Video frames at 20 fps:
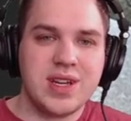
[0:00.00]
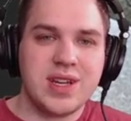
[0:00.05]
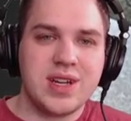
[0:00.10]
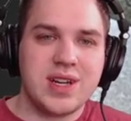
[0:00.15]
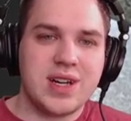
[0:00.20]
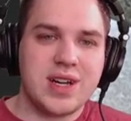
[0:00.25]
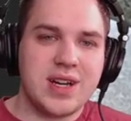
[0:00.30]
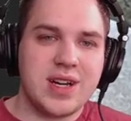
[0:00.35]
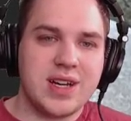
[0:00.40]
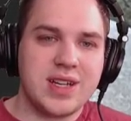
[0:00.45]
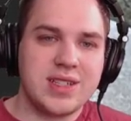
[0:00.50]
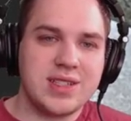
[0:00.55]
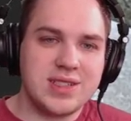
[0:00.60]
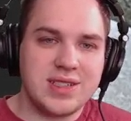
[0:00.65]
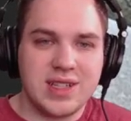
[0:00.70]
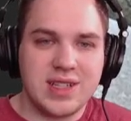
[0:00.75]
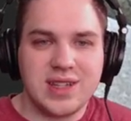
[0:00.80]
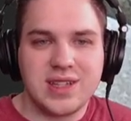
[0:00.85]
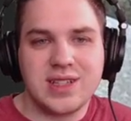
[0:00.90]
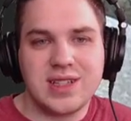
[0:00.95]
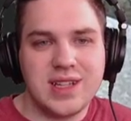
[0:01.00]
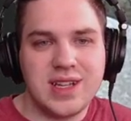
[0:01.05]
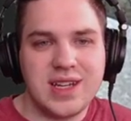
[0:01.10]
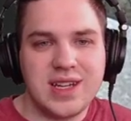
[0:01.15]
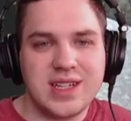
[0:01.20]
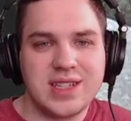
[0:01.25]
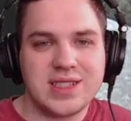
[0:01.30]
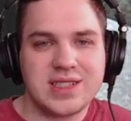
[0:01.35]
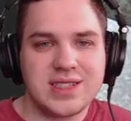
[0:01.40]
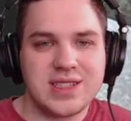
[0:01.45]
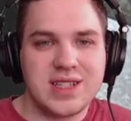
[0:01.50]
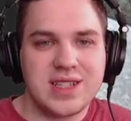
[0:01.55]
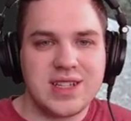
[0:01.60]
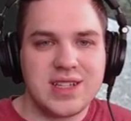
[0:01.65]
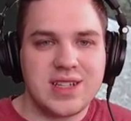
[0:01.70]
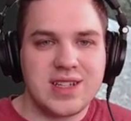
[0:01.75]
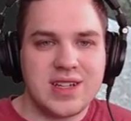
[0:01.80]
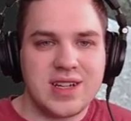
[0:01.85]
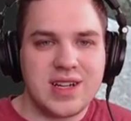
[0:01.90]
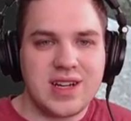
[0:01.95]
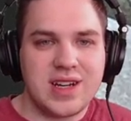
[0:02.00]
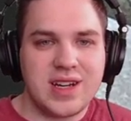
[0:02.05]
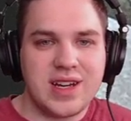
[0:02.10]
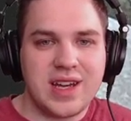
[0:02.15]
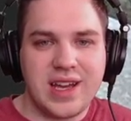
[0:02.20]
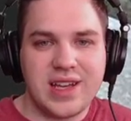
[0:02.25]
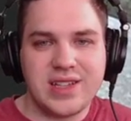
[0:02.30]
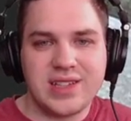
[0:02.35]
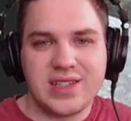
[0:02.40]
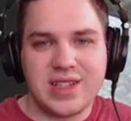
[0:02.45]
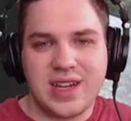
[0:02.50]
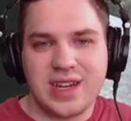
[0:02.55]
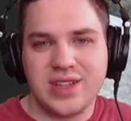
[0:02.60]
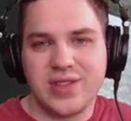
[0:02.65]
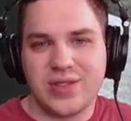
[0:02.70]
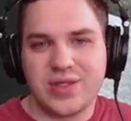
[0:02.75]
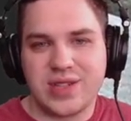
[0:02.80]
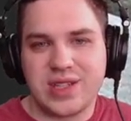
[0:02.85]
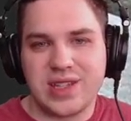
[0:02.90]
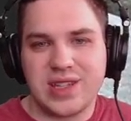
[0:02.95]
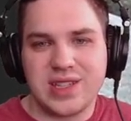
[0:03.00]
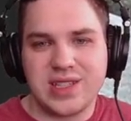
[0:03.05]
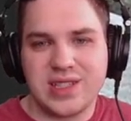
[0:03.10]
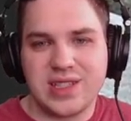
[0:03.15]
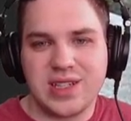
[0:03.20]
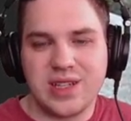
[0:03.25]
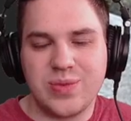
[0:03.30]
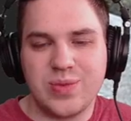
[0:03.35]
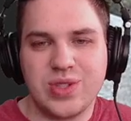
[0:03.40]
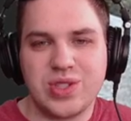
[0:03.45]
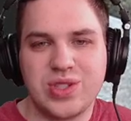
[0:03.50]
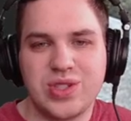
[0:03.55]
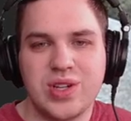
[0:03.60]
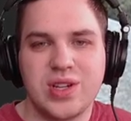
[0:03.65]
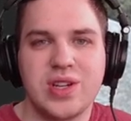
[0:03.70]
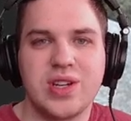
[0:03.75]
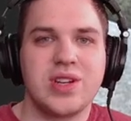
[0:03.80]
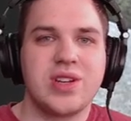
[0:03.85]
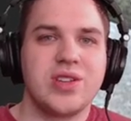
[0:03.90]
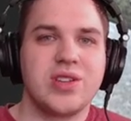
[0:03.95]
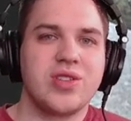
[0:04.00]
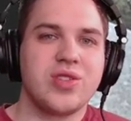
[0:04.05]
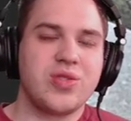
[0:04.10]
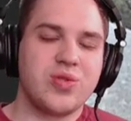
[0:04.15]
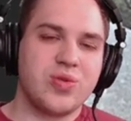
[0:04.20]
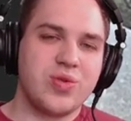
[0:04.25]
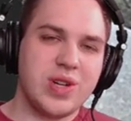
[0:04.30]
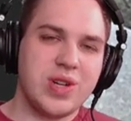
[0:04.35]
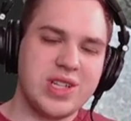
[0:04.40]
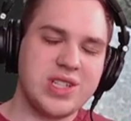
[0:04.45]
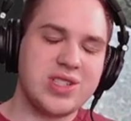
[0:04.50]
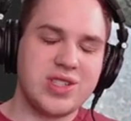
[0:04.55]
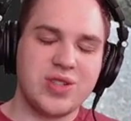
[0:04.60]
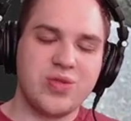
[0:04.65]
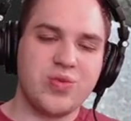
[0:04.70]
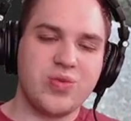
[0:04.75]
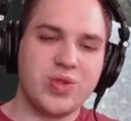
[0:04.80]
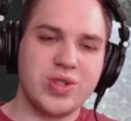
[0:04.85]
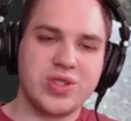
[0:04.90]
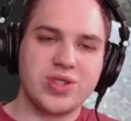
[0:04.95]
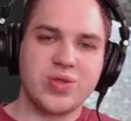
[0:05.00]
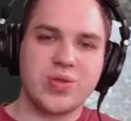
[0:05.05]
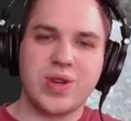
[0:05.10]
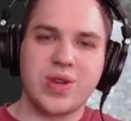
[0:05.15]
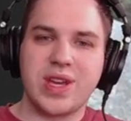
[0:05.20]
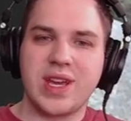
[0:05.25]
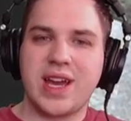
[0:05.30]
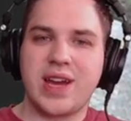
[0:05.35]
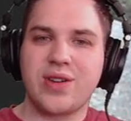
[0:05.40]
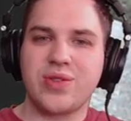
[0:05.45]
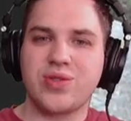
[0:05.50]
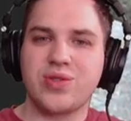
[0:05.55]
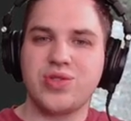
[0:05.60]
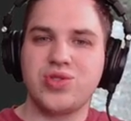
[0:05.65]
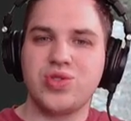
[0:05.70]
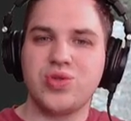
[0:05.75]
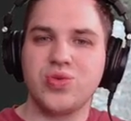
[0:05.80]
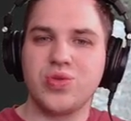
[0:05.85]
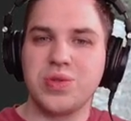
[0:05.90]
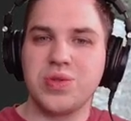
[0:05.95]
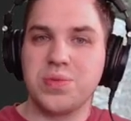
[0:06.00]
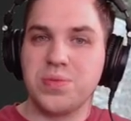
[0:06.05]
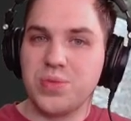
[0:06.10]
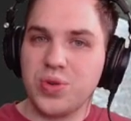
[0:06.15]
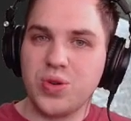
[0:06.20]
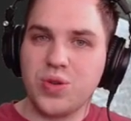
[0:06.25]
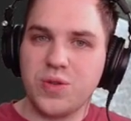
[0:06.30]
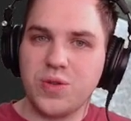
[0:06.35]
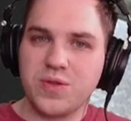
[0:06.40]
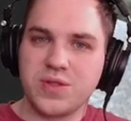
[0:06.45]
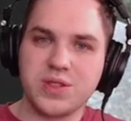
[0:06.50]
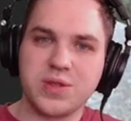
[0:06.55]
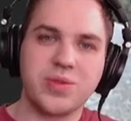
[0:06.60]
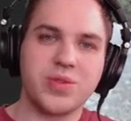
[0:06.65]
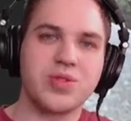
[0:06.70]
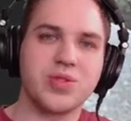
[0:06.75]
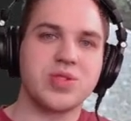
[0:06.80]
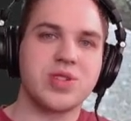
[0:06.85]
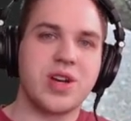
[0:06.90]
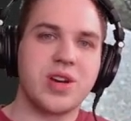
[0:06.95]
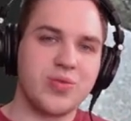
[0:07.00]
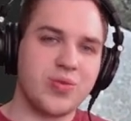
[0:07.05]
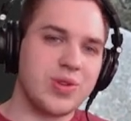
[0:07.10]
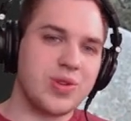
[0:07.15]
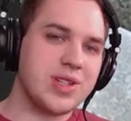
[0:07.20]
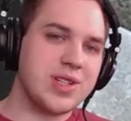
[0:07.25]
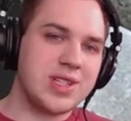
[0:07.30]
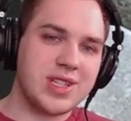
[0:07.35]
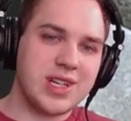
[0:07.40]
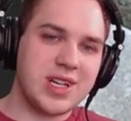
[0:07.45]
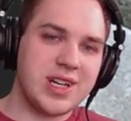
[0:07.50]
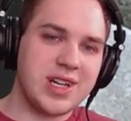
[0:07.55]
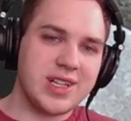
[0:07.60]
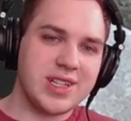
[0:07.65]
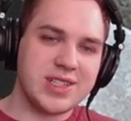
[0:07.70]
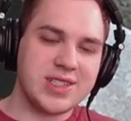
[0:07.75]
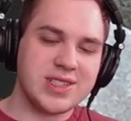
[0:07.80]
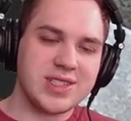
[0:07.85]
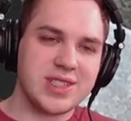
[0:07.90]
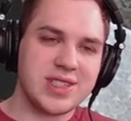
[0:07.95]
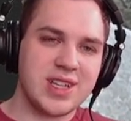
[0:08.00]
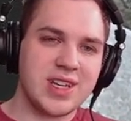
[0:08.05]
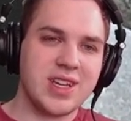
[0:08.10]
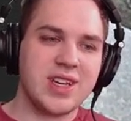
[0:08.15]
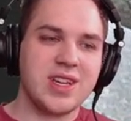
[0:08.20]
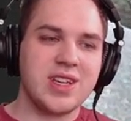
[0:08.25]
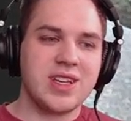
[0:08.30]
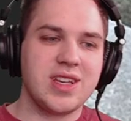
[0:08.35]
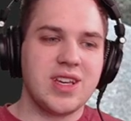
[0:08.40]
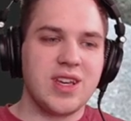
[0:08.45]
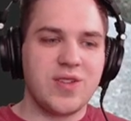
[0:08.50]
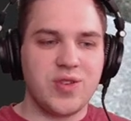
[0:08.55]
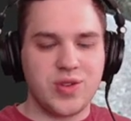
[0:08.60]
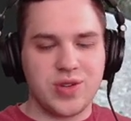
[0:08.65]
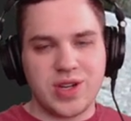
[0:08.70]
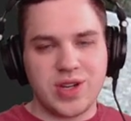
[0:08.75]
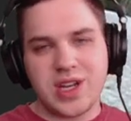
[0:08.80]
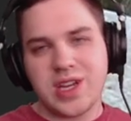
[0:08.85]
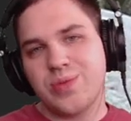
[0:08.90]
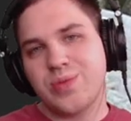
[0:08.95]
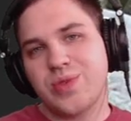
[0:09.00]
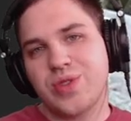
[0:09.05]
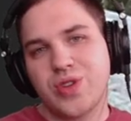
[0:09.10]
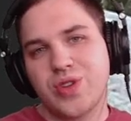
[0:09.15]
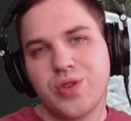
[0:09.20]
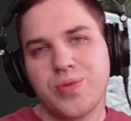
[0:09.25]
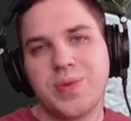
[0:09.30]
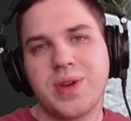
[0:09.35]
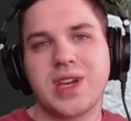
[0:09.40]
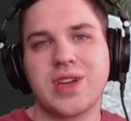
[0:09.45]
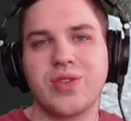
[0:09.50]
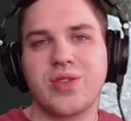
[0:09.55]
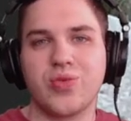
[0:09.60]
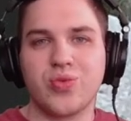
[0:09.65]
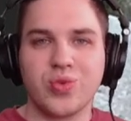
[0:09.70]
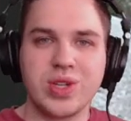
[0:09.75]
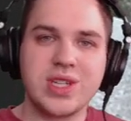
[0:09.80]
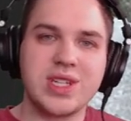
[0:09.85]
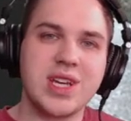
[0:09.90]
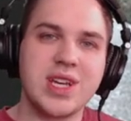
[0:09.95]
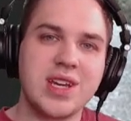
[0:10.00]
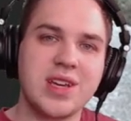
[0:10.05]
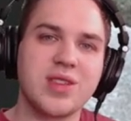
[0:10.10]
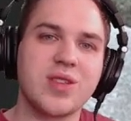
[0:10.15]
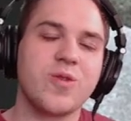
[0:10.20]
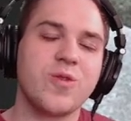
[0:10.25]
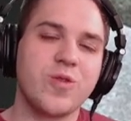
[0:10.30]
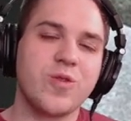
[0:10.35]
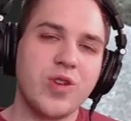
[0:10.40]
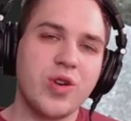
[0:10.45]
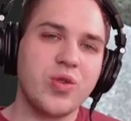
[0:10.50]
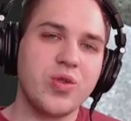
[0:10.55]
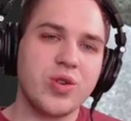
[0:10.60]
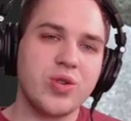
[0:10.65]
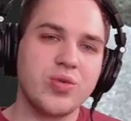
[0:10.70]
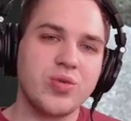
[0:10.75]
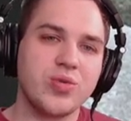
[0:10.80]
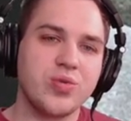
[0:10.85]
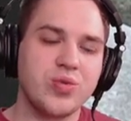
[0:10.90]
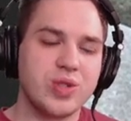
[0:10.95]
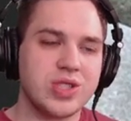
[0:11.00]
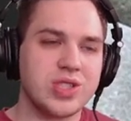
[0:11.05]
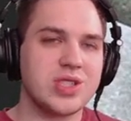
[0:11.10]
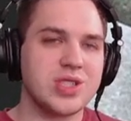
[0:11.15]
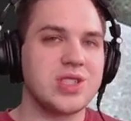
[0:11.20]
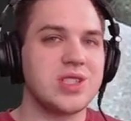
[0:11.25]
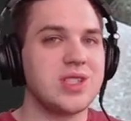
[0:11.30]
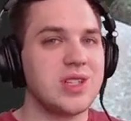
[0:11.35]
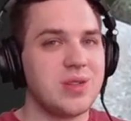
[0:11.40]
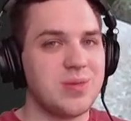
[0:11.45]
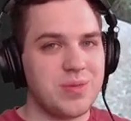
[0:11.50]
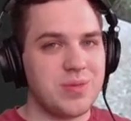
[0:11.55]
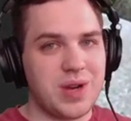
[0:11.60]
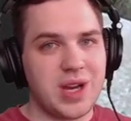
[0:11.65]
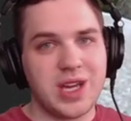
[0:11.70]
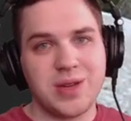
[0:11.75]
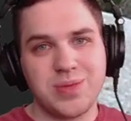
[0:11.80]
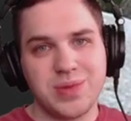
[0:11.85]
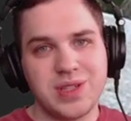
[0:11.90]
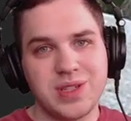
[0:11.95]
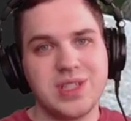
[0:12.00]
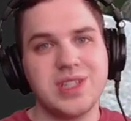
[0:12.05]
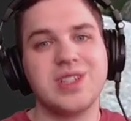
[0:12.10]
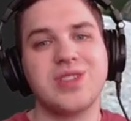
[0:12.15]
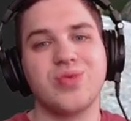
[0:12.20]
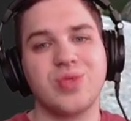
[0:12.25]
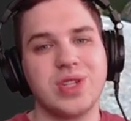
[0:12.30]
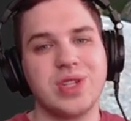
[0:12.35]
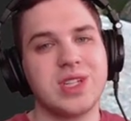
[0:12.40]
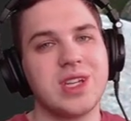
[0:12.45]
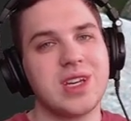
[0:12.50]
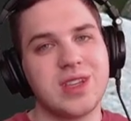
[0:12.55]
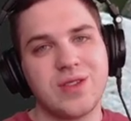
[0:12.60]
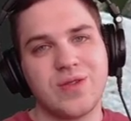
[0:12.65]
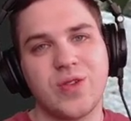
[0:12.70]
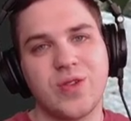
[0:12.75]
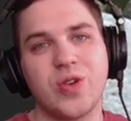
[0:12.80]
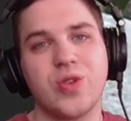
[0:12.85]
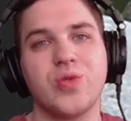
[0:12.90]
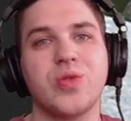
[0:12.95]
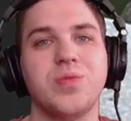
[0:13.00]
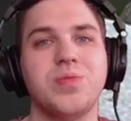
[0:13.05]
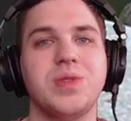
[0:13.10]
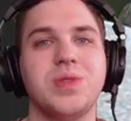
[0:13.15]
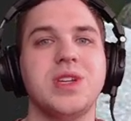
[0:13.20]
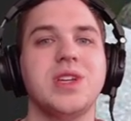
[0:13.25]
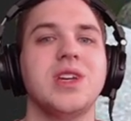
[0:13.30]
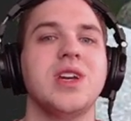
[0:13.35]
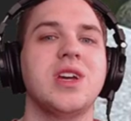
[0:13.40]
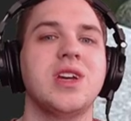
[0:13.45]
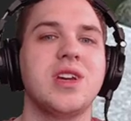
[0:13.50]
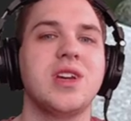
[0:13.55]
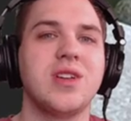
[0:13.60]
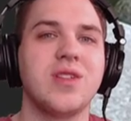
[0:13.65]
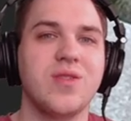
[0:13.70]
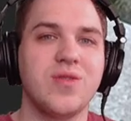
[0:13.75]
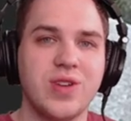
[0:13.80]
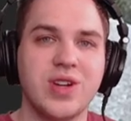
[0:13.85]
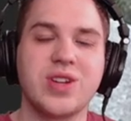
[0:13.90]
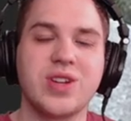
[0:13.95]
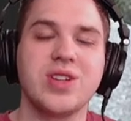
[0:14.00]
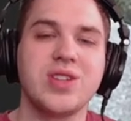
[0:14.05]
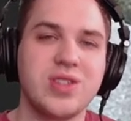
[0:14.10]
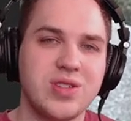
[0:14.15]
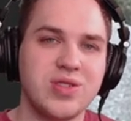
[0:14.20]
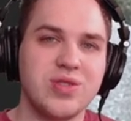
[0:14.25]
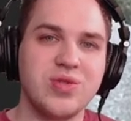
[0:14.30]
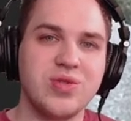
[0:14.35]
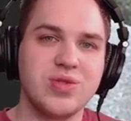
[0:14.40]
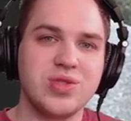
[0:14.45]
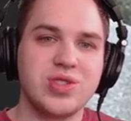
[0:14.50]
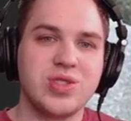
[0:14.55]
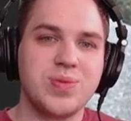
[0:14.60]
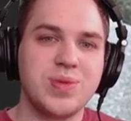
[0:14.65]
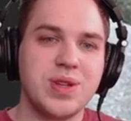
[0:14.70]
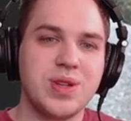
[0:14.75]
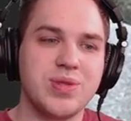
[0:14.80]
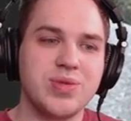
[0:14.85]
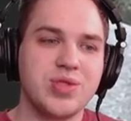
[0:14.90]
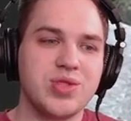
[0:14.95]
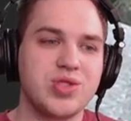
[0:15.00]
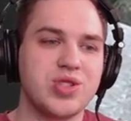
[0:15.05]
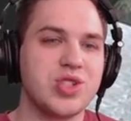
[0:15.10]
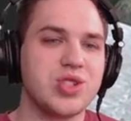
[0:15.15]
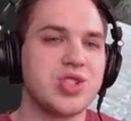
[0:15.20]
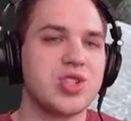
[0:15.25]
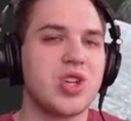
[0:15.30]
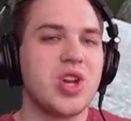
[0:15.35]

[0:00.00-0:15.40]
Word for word: Uh, nonetheless, uh, as I look at this image, the question was, okay, how could you remove some of those unwanted colors? If you're not able to go back and retake the photo, which in my opinion, retaking the photo would be very huge to be able to just,